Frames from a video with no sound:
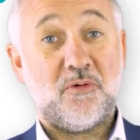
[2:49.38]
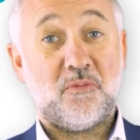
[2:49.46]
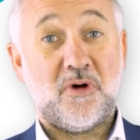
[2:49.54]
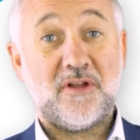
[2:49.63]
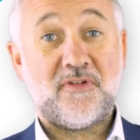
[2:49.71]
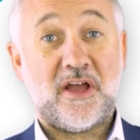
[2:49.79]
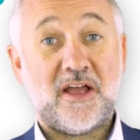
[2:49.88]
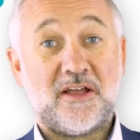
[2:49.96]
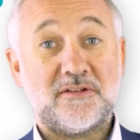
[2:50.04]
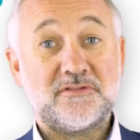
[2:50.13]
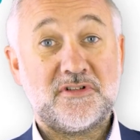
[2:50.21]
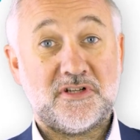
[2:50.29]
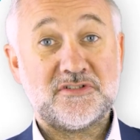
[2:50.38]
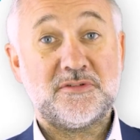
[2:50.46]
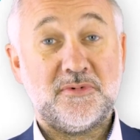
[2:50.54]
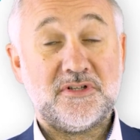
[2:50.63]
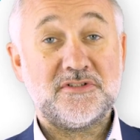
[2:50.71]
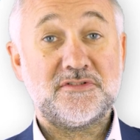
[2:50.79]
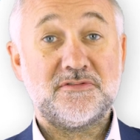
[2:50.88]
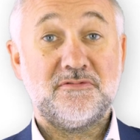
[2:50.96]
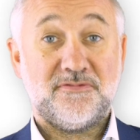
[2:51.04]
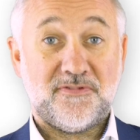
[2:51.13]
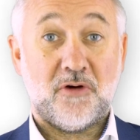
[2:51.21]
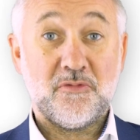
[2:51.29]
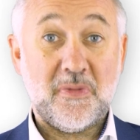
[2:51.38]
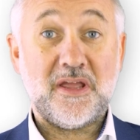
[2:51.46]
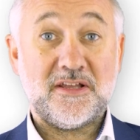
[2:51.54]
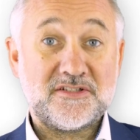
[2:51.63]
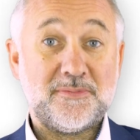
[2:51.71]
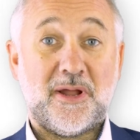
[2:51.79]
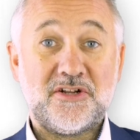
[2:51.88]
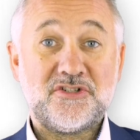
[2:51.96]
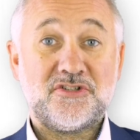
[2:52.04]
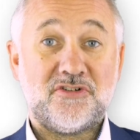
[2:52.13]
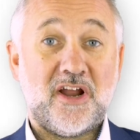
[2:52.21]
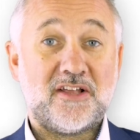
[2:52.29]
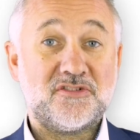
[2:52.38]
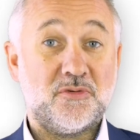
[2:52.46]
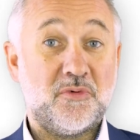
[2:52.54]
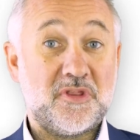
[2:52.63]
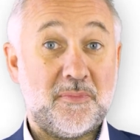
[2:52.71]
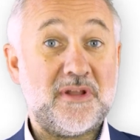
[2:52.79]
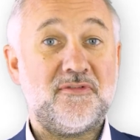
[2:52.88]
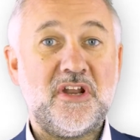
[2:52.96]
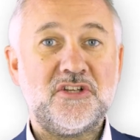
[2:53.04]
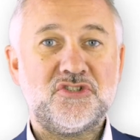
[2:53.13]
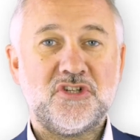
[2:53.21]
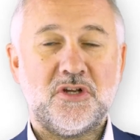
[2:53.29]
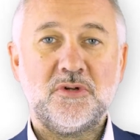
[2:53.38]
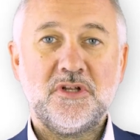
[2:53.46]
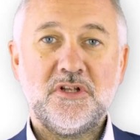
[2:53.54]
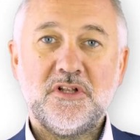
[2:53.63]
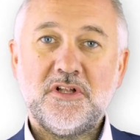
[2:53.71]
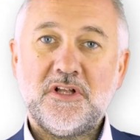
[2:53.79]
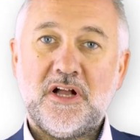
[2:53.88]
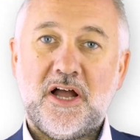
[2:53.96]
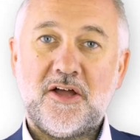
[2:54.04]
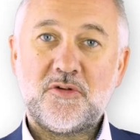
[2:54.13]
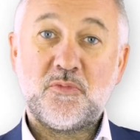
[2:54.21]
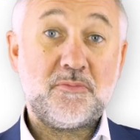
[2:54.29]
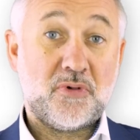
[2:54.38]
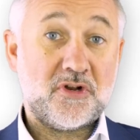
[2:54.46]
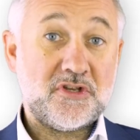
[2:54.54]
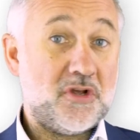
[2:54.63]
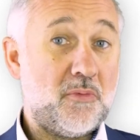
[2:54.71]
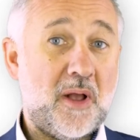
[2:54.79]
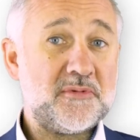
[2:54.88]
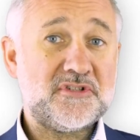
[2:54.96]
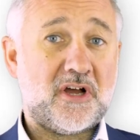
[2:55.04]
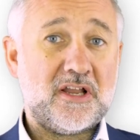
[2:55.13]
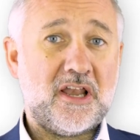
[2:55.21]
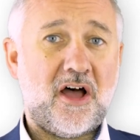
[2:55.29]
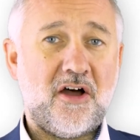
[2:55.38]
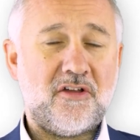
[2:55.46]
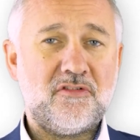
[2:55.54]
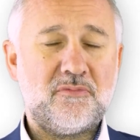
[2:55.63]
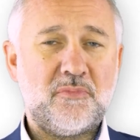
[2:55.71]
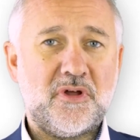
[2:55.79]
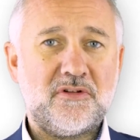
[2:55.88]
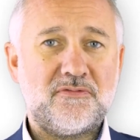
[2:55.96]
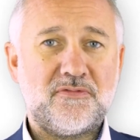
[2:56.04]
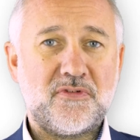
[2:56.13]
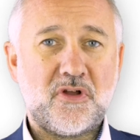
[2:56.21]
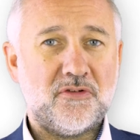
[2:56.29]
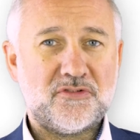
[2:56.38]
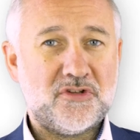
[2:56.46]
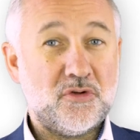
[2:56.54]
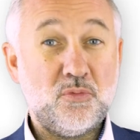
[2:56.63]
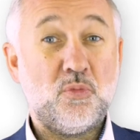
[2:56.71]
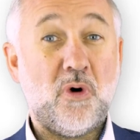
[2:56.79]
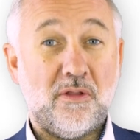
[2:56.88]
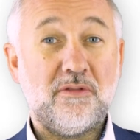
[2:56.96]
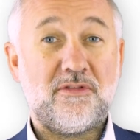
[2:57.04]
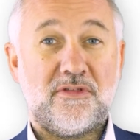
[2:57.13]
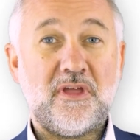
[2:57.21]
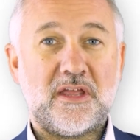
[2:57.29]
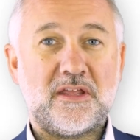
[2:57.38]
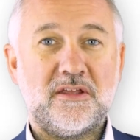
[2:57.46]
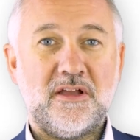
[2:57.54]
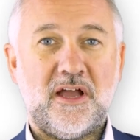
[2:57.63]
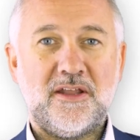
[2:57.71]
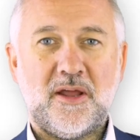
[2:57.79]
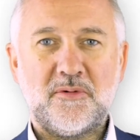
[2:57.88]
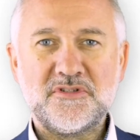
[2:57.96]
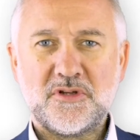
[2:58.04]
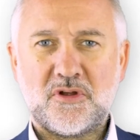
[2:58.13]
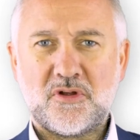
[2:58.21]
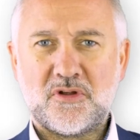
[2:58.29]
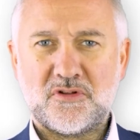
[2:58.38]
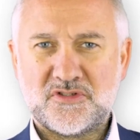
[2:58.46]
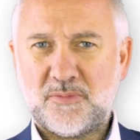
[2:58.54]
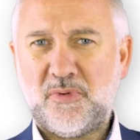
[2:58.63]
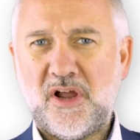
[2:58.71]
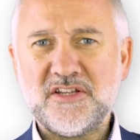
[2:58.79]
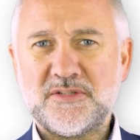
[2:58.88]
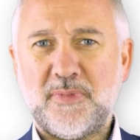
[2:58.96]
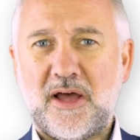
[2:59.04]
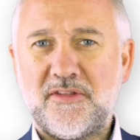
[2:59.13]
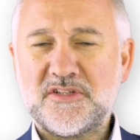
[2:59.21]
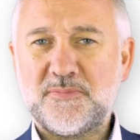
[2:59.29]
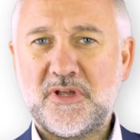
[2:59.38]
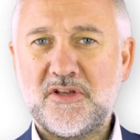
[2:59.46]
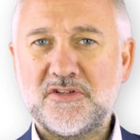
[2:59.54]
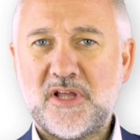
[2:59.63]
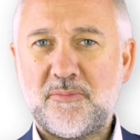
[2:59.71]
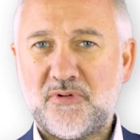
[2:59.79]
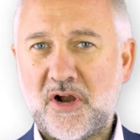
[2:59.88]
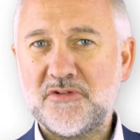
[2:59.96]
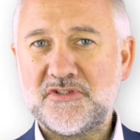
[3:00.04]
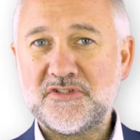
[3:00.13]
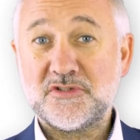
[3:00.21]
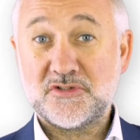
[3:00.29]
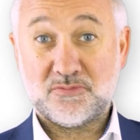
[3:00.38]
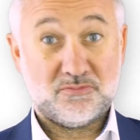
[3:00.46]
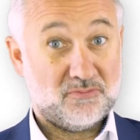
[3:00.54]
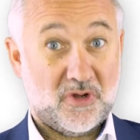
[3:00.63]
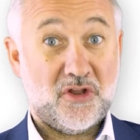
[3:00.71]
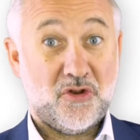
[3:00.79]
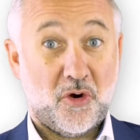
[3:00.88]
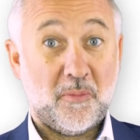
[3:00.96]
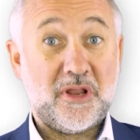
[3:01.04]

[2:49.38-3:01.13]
one of our customers phoned me as the managing director with a bit of an issue, and we'd put a new website live but had forgotten to do one thing. And I was surprised about this because our processes are normally